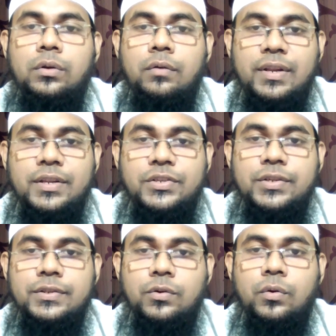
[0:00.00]
of
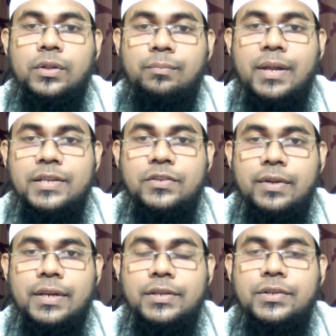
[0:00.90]
allegiance or the pledge
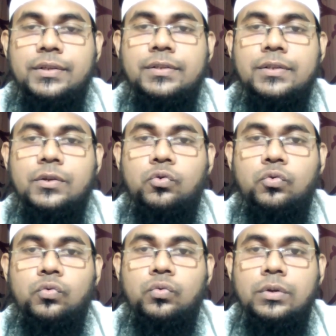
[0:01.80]
of allegiance
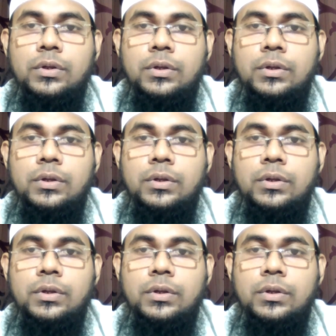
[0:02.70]
to